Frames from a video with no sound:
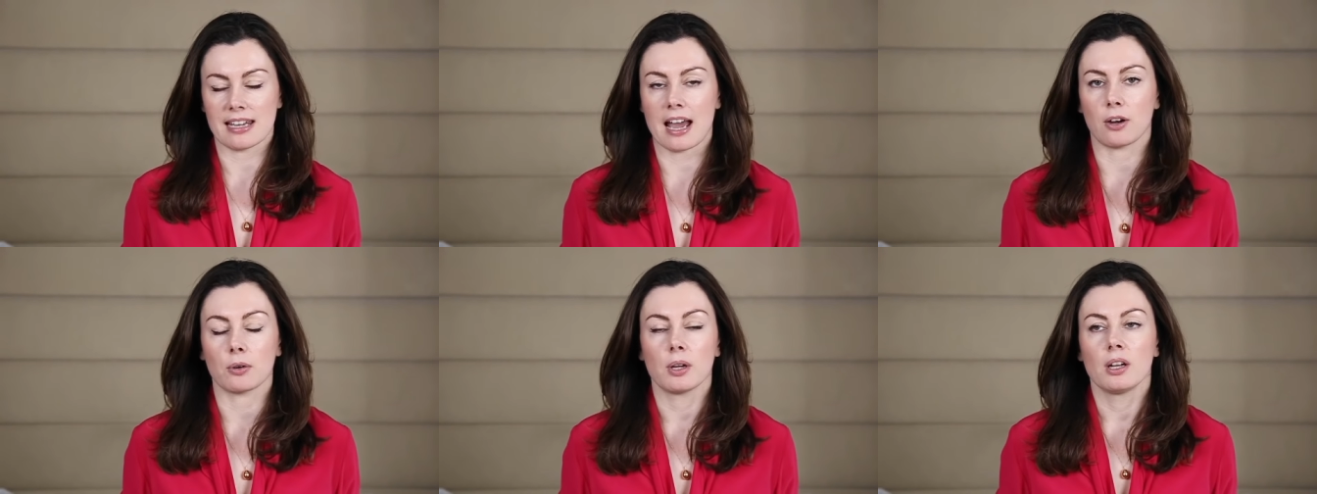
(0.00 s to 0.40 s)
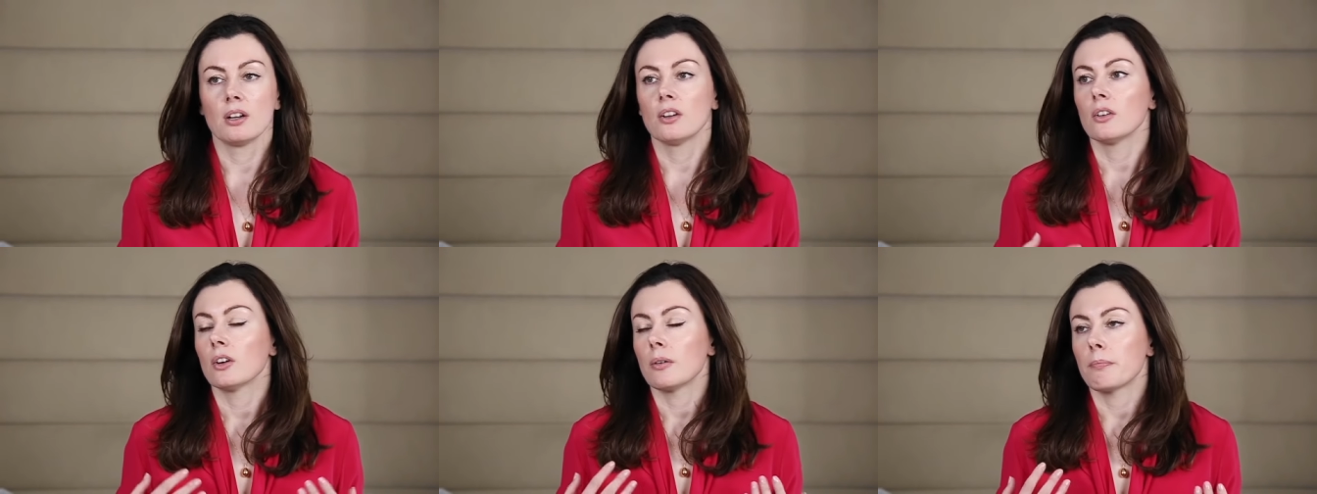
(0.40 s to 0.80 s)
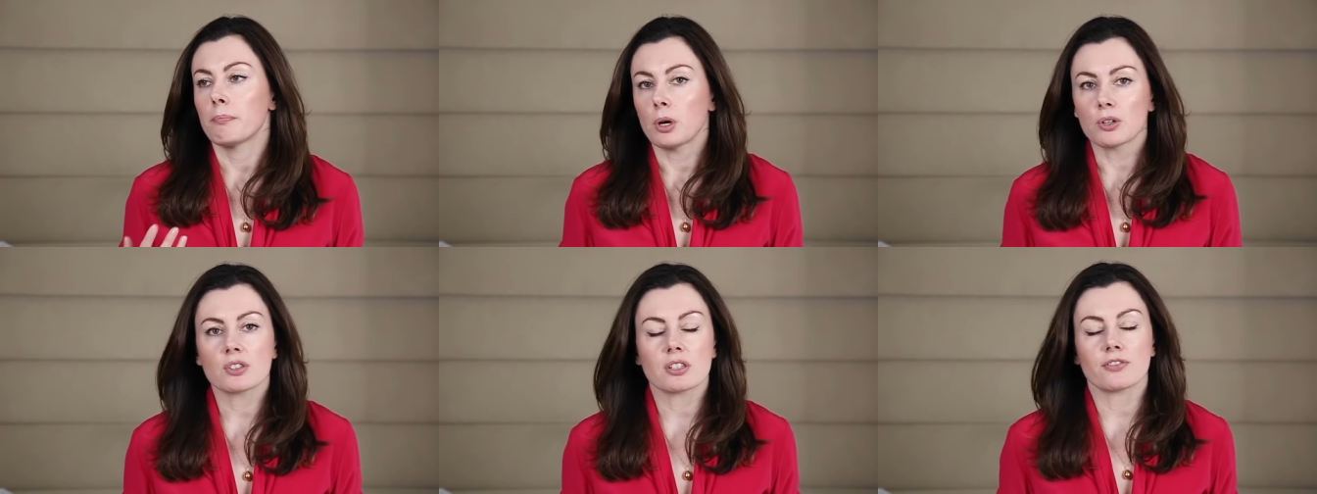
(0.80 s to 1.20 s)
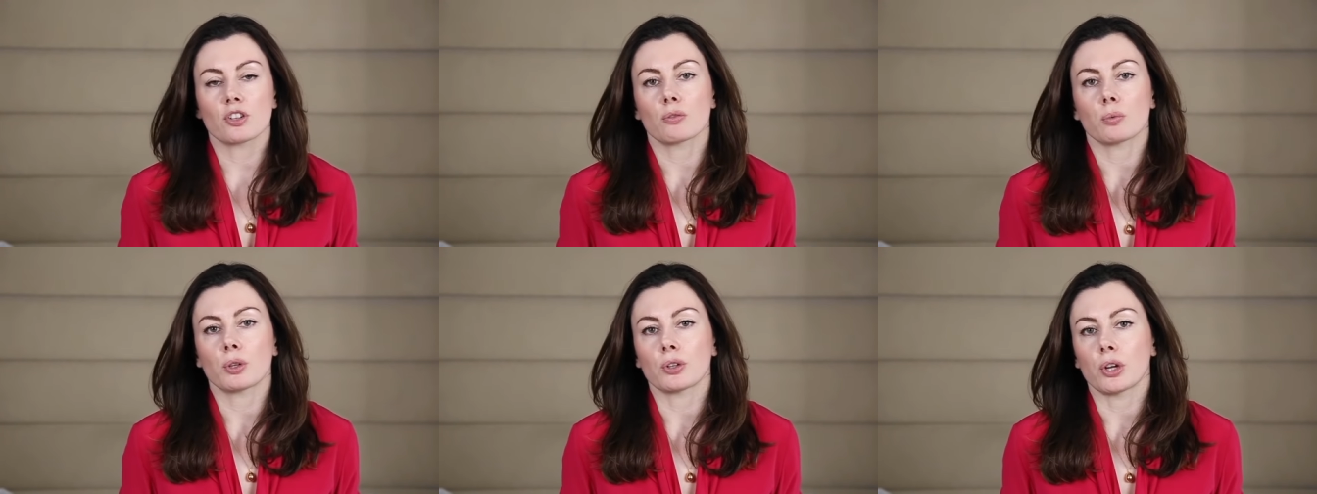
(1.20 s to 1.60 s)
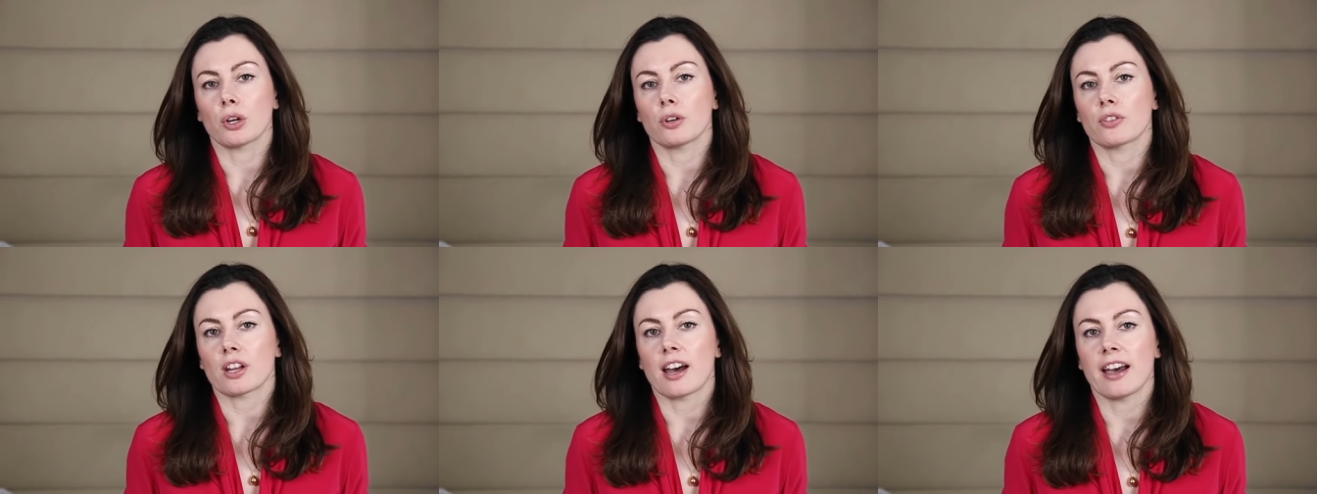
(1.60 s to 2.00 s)
Now, most of you will
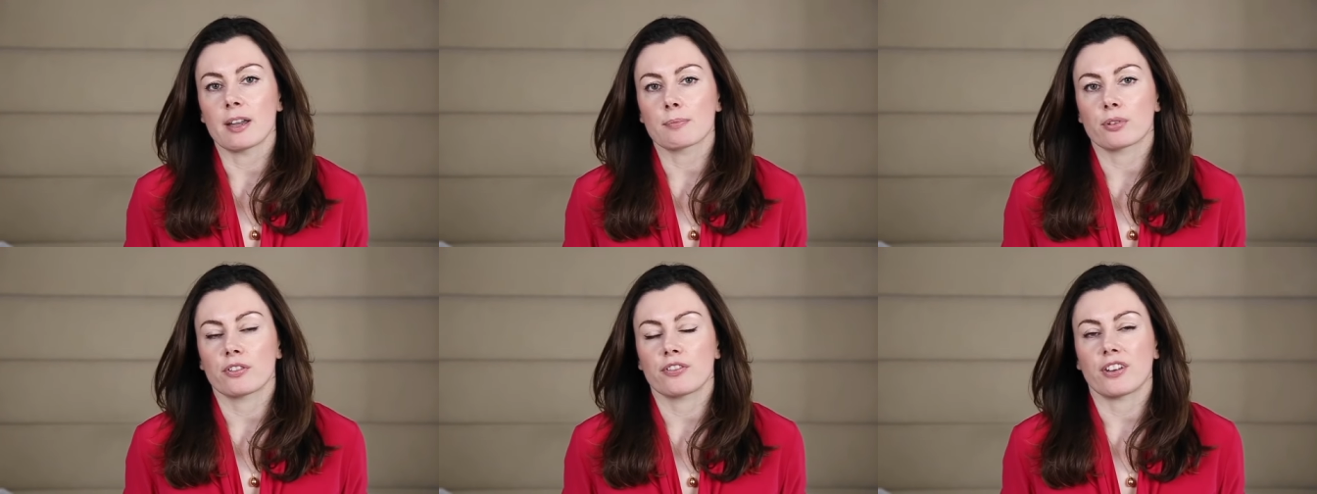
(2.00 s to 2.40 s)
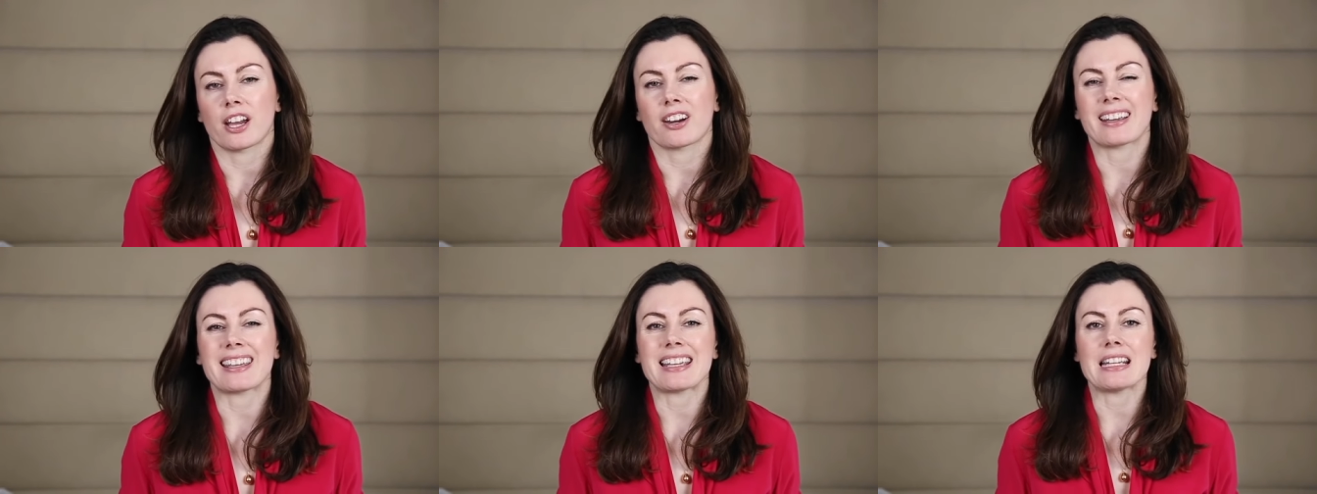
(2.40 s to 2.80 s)
know that I prefer